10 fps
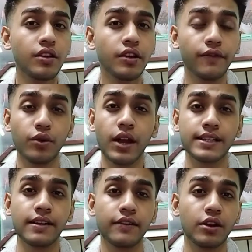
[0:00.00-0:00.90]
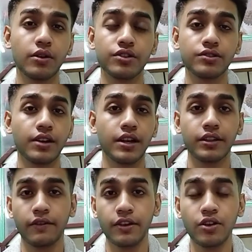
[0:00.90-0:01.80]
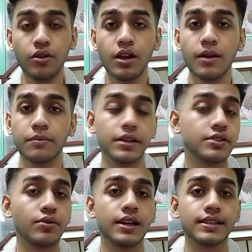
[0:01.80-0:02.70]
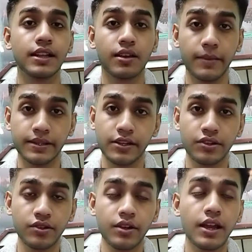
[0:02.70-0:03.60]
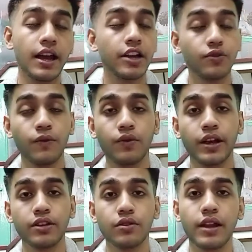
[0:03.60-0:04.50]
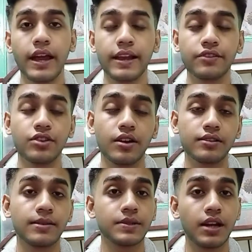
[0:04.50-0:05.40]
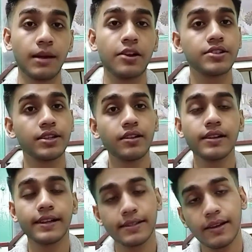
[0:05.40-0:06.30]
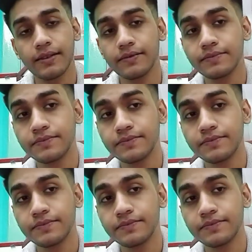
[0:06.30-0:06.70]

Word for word: If you guys have any questions regarding the video, please do ask in the comment section, and don't forget to like, share and subscribe our channel Lexis.